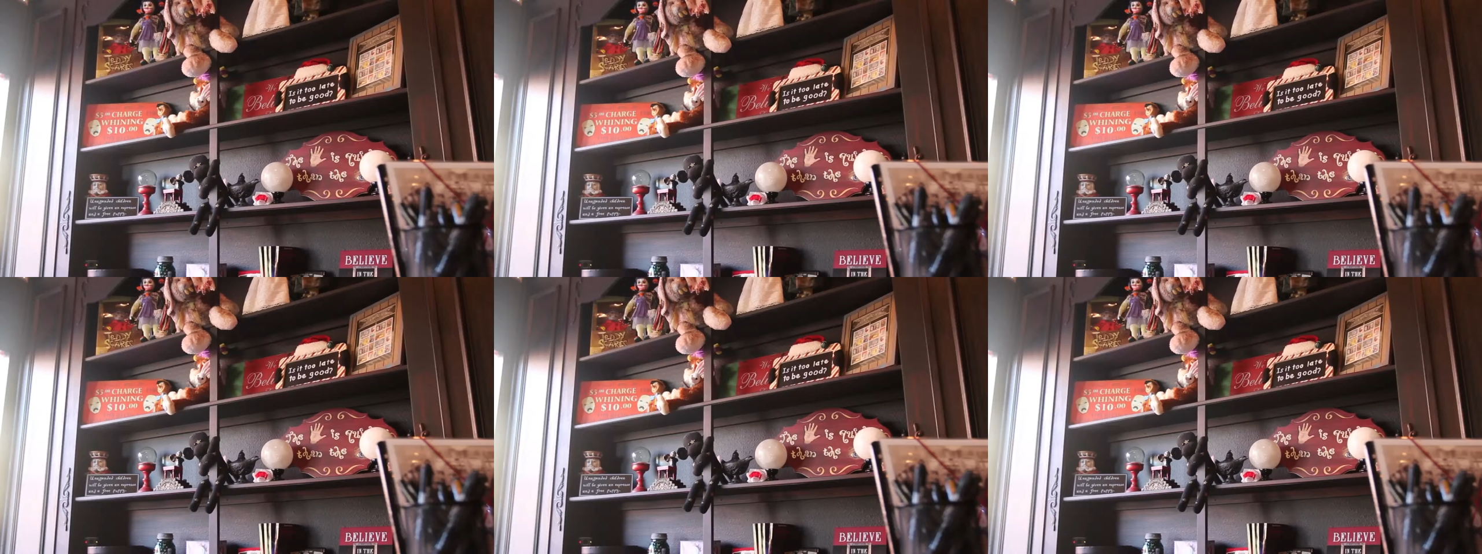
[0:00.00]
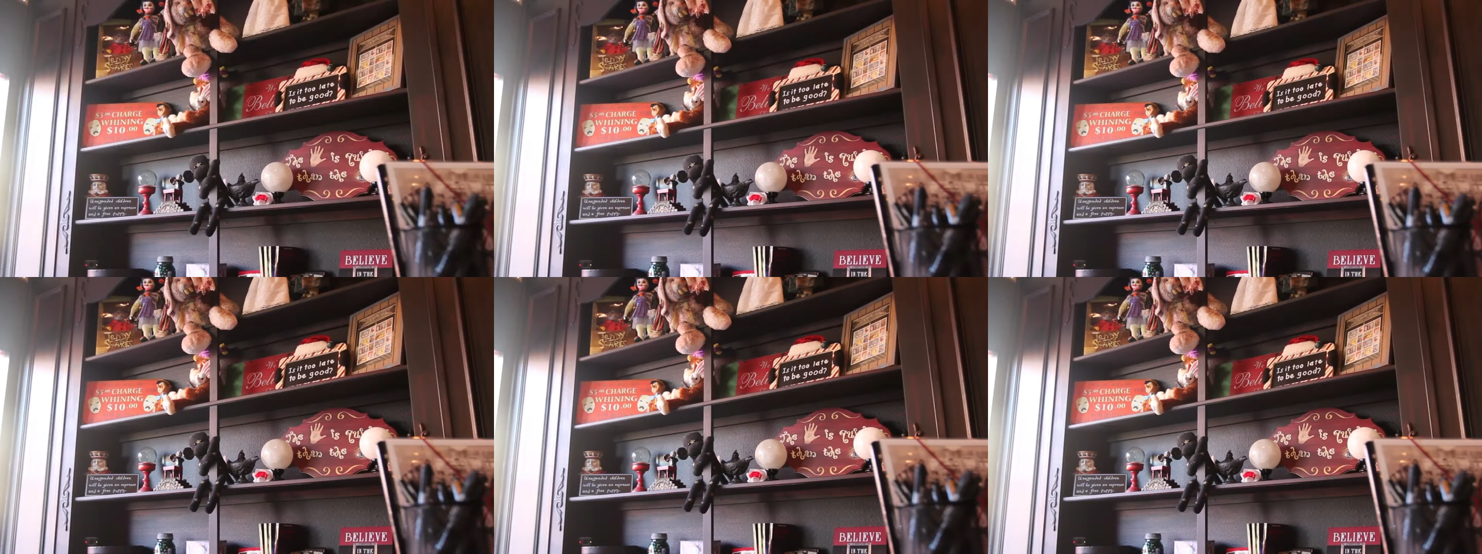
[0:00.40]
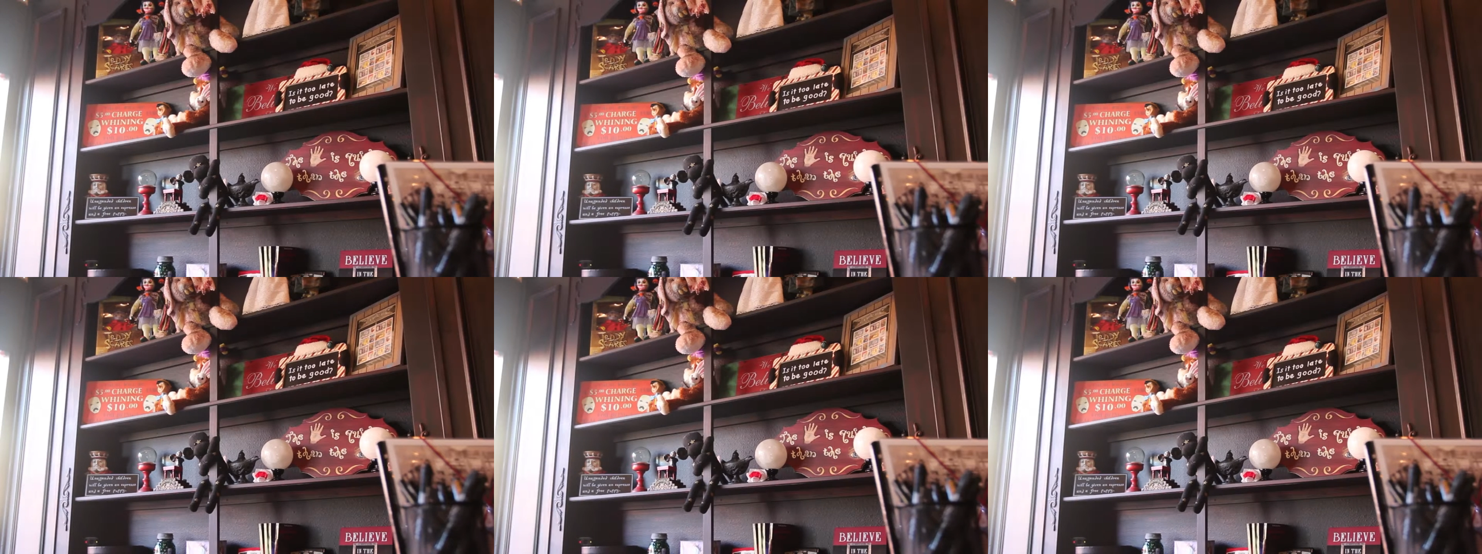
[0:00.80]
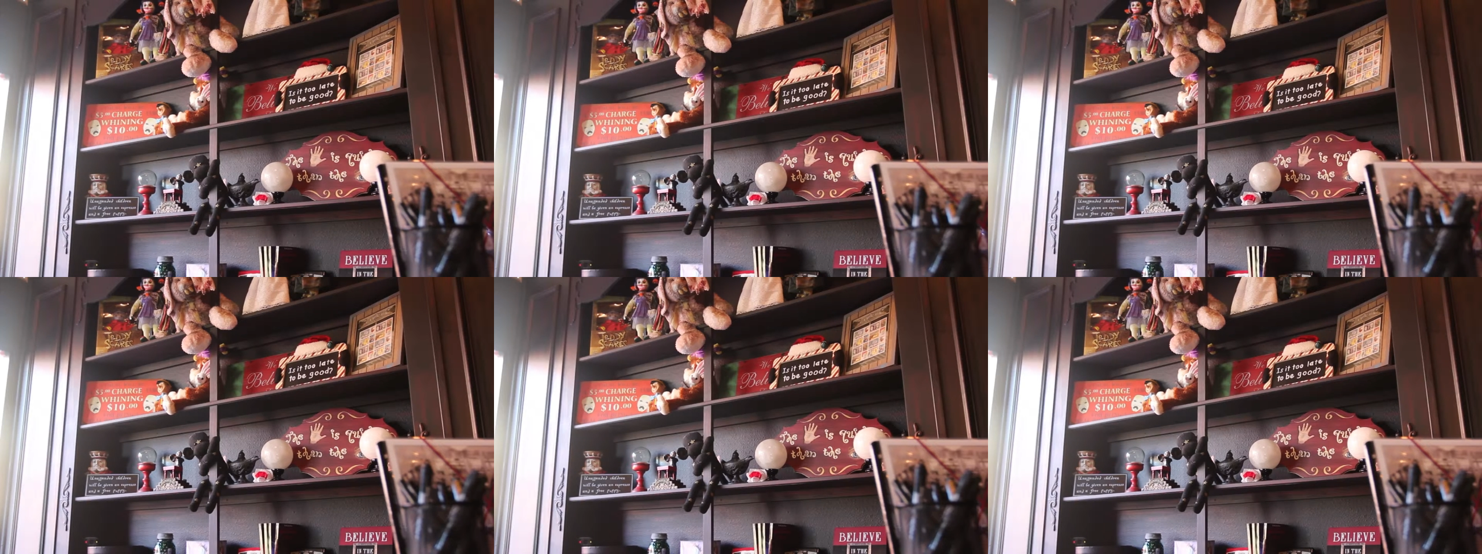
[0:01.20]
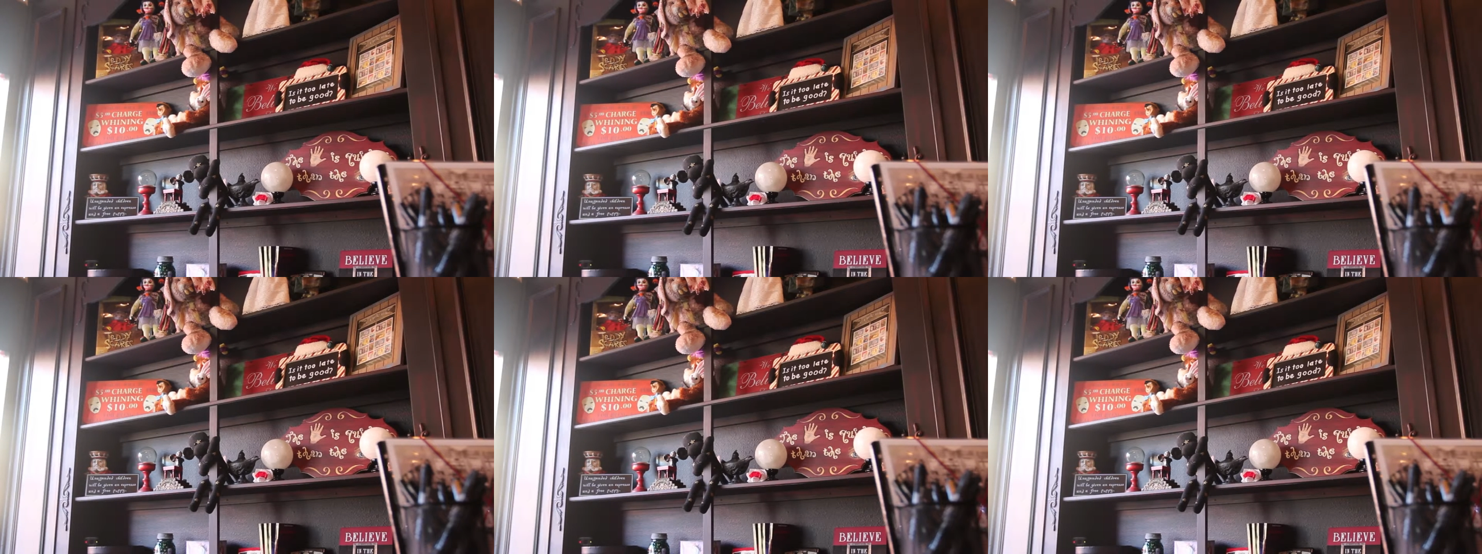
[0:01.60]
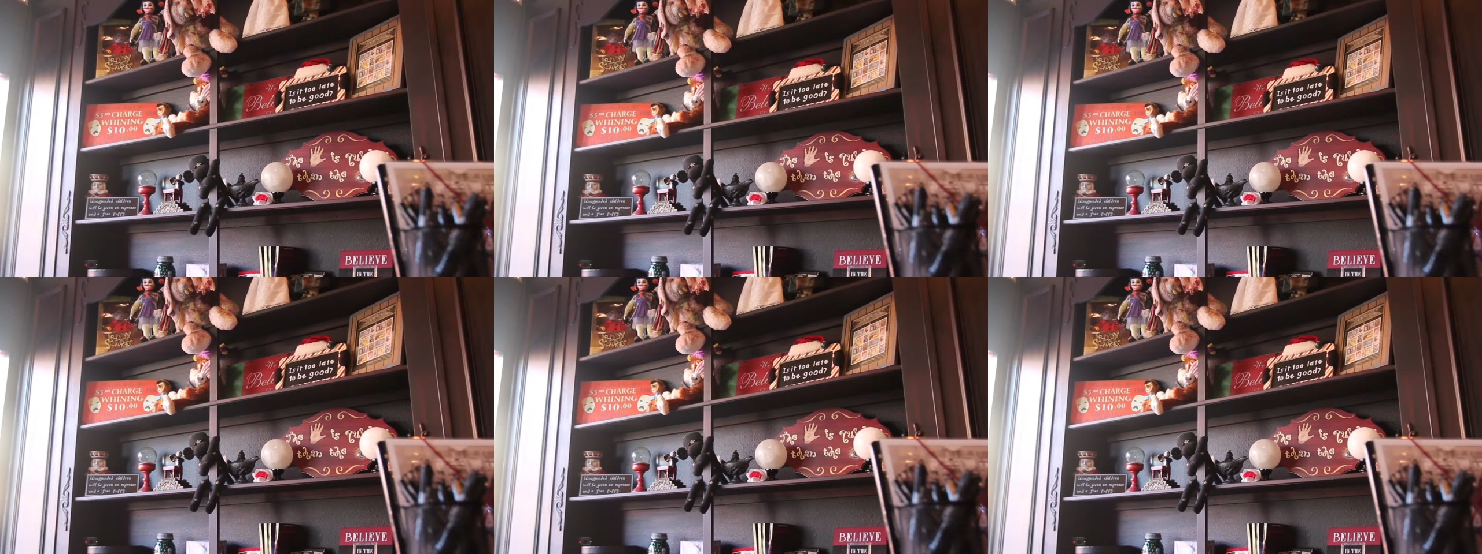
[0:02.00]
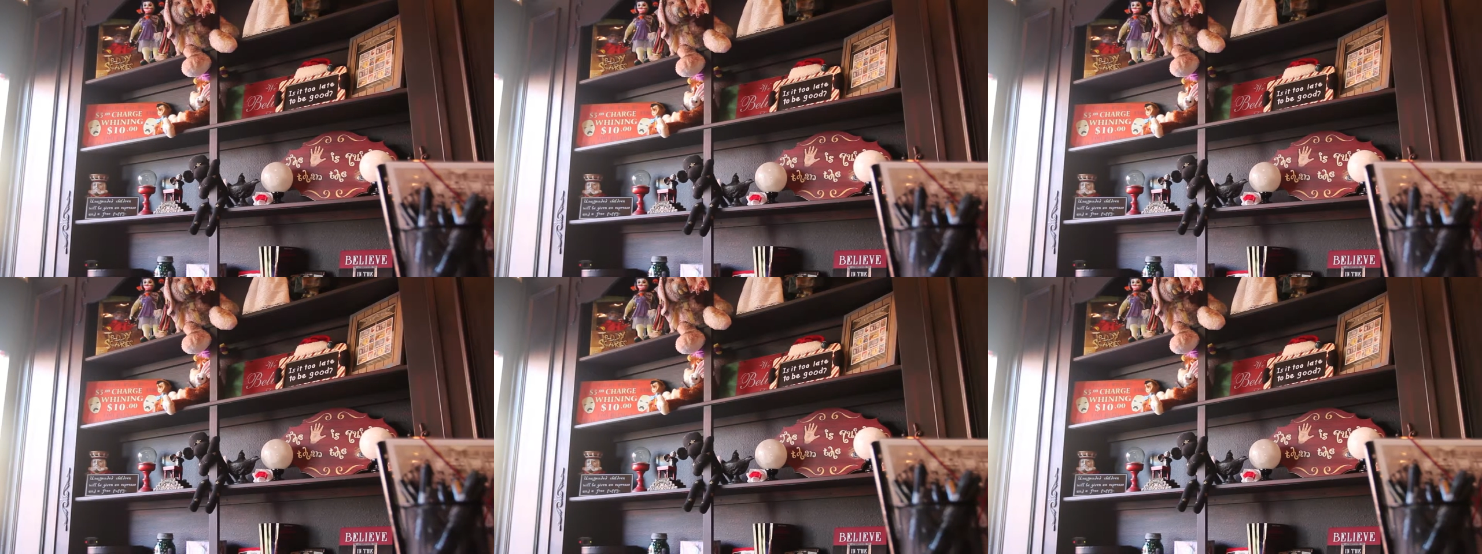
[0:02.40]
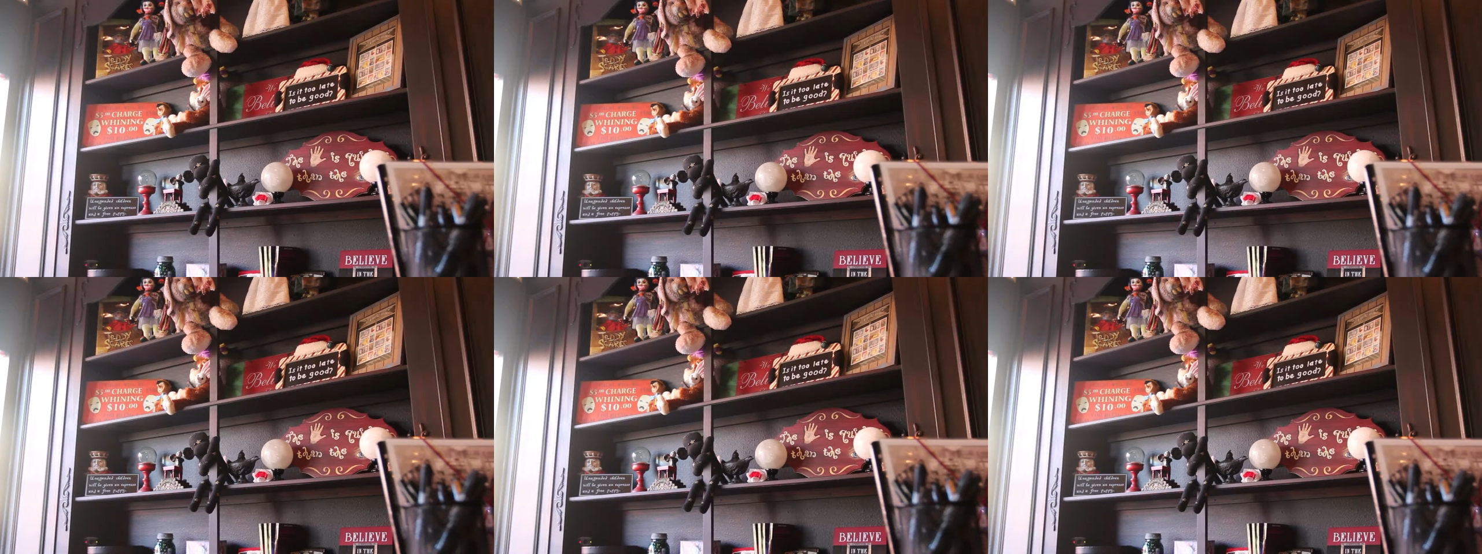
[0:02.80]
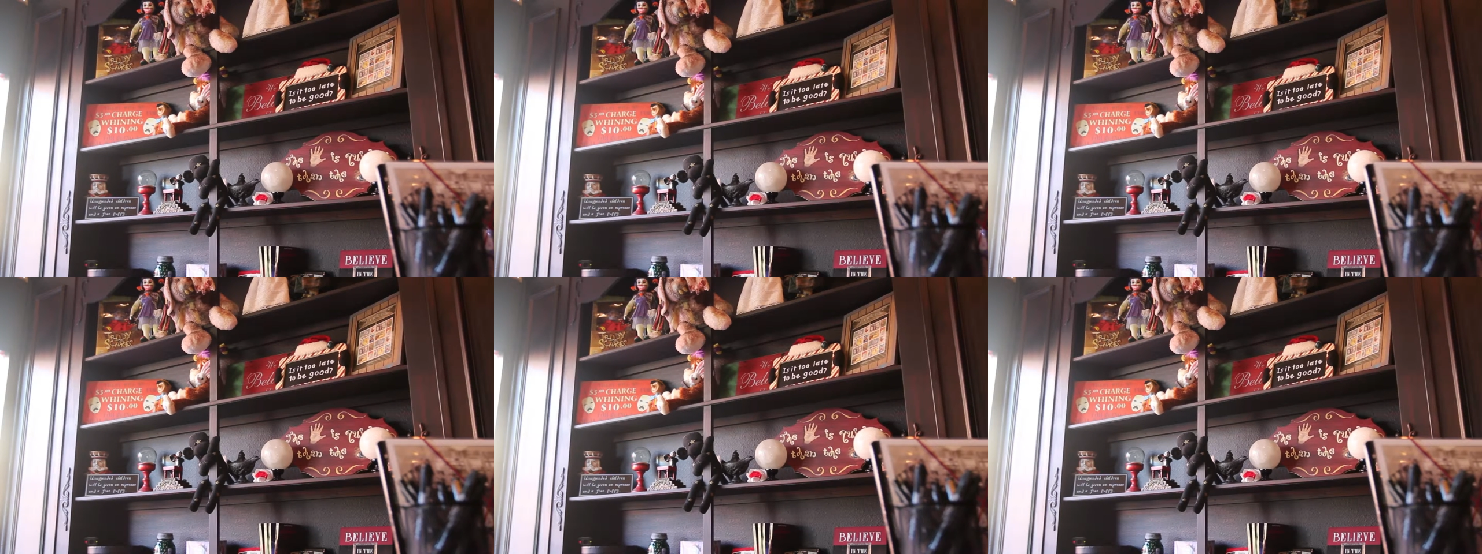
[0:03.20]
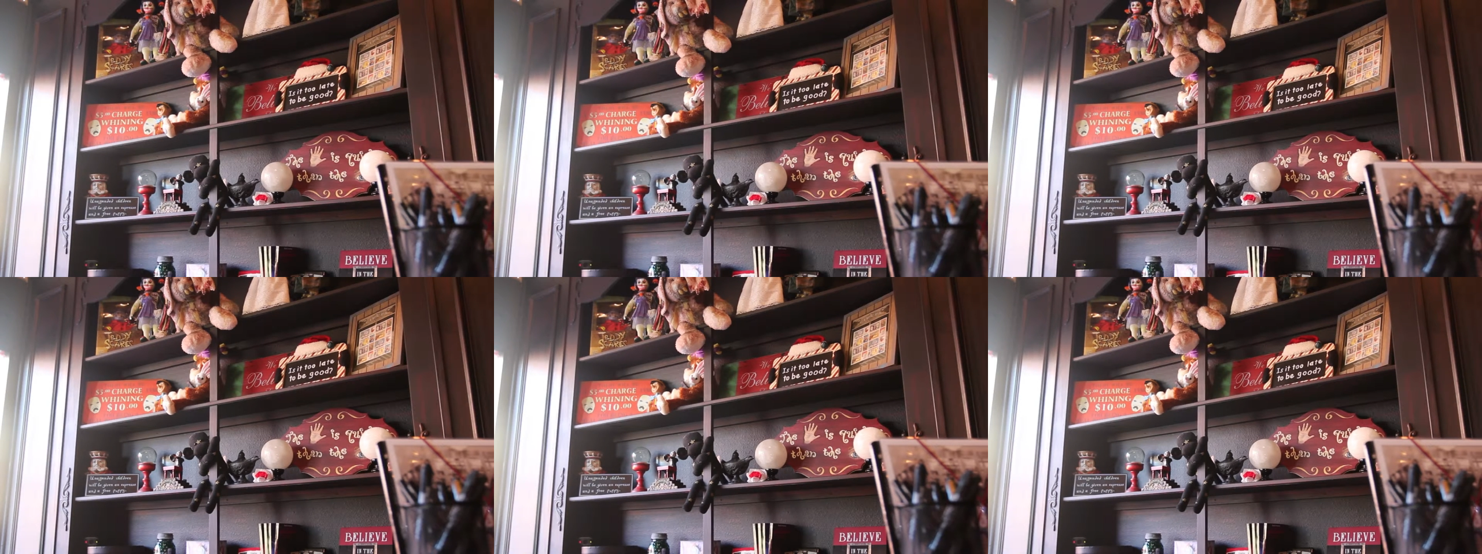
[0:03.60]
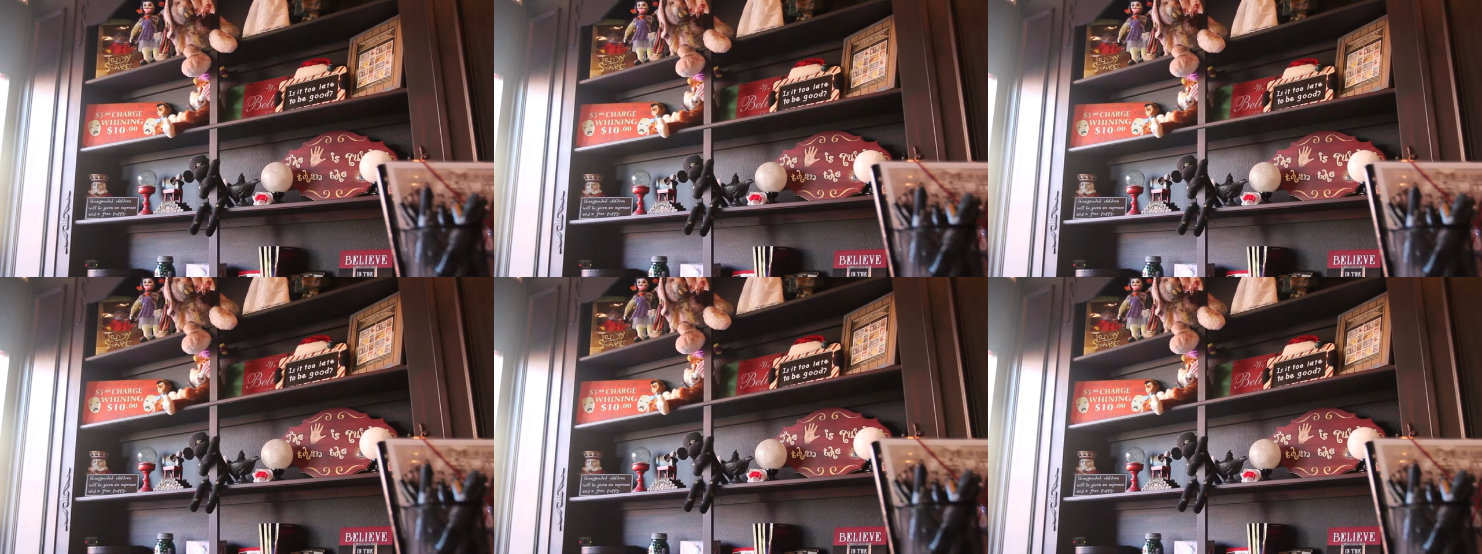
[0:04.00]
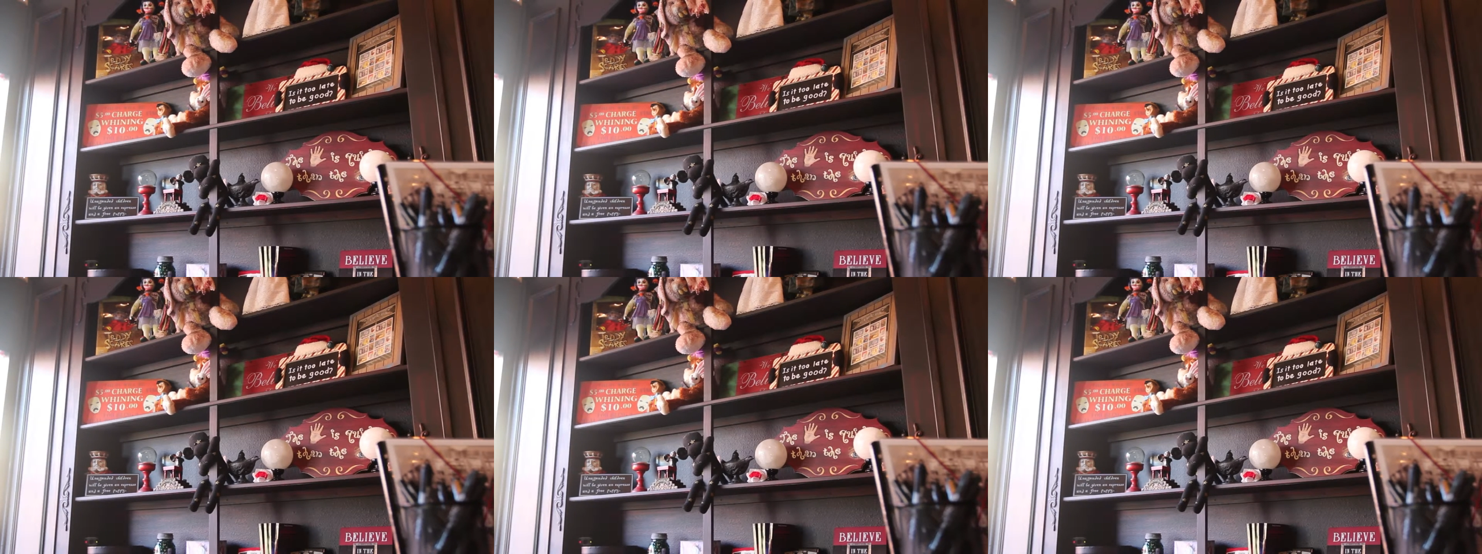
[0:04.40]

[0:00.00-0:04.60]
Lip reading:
(no speaker visible)